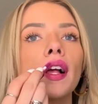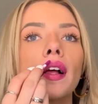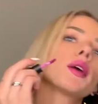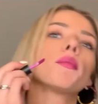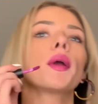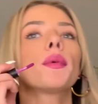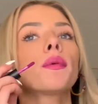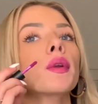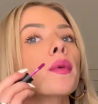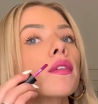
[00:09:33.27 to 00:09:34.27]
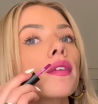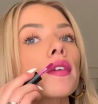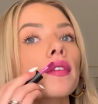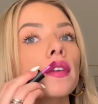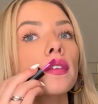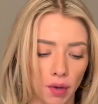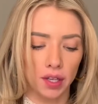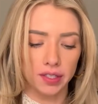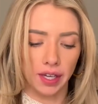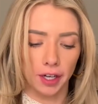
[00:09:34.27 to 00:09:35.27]
It might be one of my favorites.
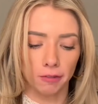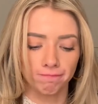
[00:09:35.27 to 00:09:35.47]
Moscow.